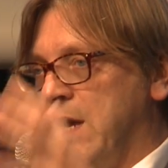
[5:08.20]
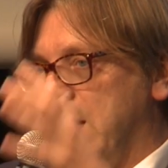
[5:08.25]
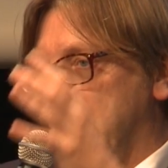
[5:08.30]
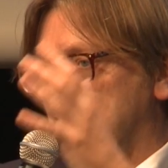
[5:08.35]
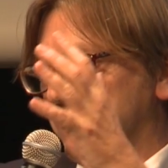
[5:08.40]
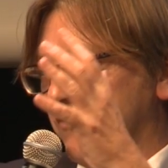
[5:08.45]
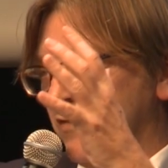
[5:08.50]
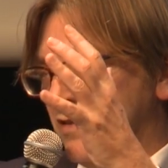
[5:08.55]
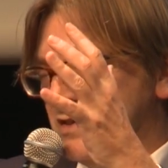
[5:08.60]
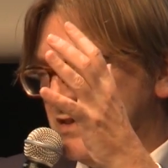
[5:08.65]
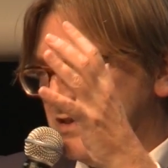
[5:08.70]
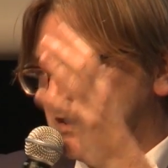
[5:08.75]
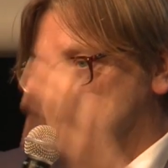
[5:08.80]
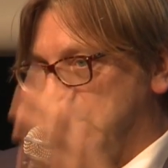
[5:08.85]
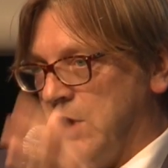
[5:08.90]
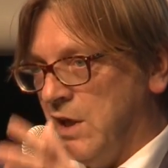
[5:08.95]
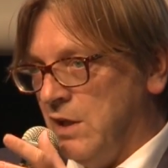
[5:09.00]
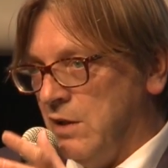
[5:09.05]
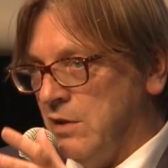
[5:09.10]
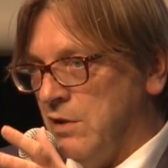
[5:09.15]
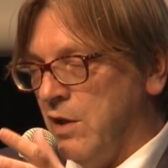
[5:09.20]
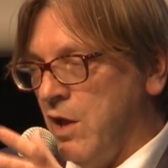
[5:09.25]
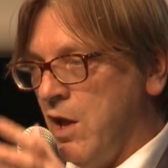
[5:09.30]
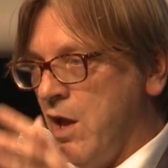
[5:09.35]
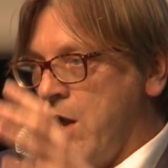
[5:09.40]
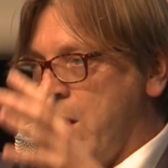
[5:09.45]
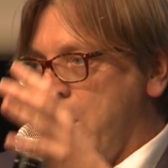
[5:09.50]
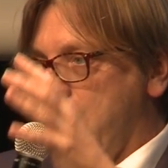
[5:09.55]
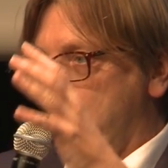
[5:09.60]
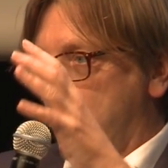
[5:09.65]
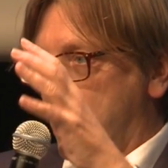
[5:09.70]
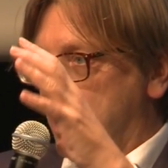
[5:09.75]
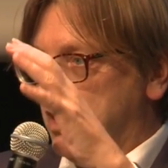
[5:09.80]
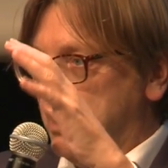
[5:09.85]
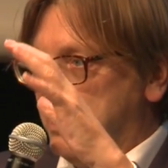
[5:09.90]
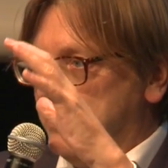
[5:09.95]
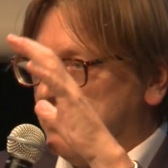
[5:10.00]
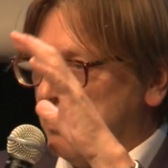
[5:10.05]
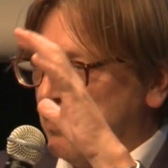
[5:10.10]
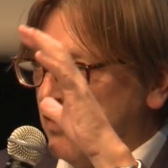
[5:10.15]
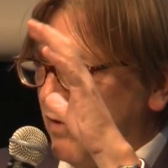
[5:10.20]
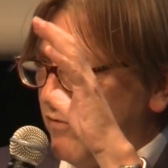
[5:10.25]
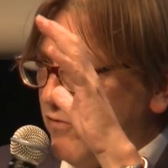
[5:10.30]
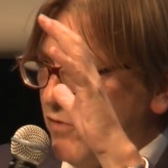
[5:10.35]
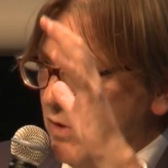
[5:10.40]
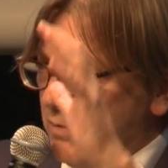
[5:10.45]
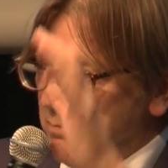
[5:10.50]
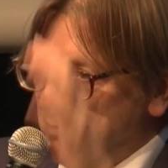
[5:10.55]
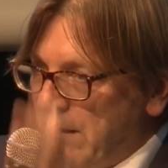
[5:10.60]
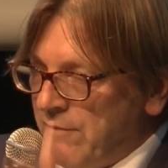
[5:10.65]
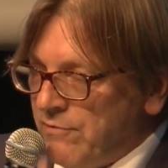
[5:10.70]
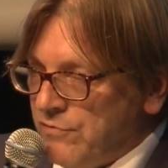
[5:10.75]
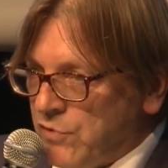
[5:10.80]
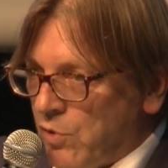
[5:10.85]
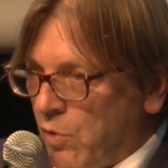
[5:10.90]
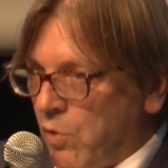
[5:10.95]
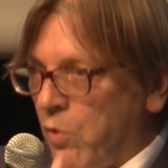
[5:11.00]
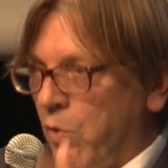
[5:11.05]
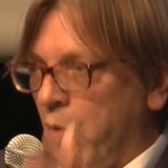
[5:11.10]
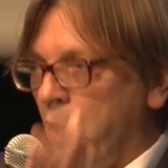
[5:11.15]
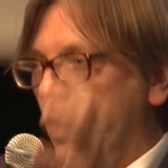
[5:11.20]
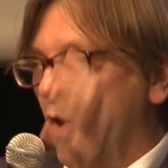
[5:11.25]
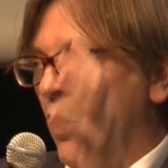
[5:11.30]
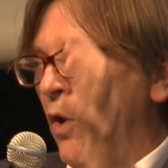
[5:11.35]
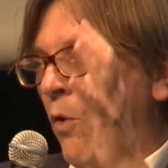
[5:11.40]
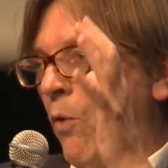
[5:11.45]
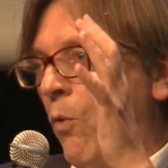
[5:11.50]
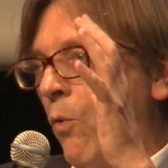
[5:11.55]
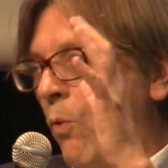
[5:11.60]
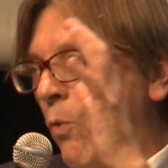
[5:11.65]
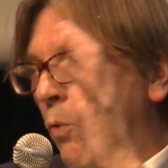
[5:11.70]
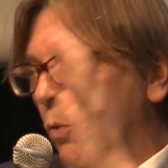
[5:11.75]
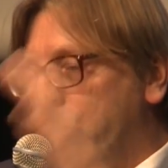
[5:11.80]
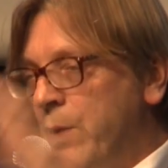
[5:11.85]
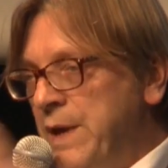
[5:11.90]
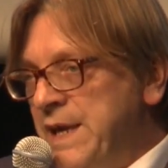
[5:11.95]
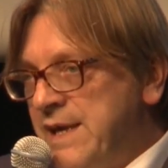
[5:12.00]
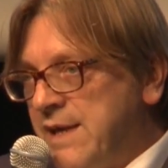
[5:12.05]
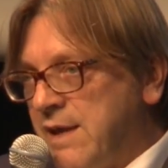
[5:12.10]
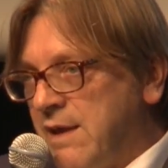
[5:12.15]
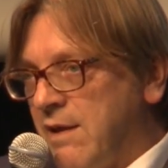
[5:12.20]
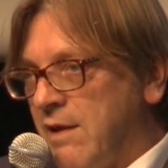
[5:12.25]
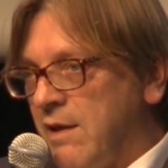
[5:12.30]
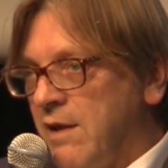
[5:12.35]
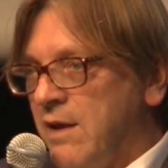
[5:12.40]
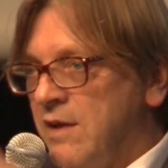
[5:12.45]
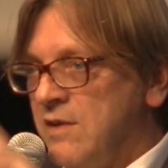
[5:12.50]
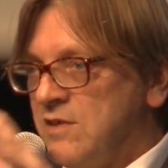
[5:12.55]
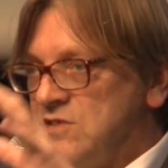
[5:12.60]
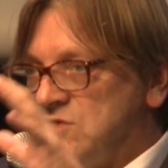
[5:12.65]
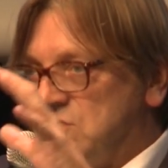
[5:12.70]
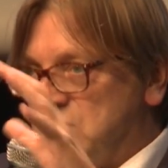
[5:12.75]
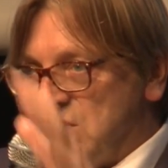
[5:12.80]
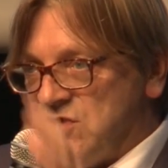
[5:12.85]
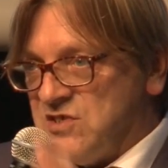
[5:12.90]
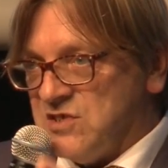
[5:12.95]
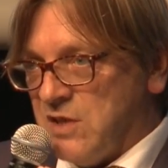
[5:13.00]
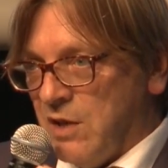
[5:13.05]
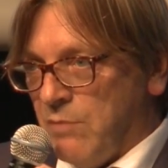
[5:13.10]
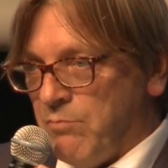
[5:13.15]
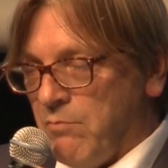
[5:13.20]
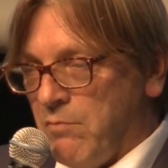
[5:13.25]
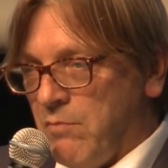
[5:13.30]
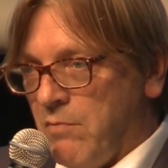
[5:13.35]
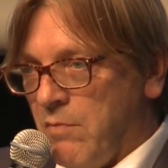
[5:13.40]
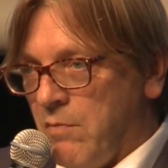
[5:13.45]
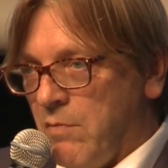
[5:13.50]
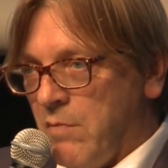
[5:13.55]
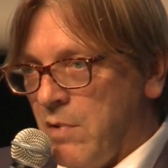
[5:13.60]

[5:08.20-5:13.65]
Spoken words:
we have still an intergovernmental, weak system,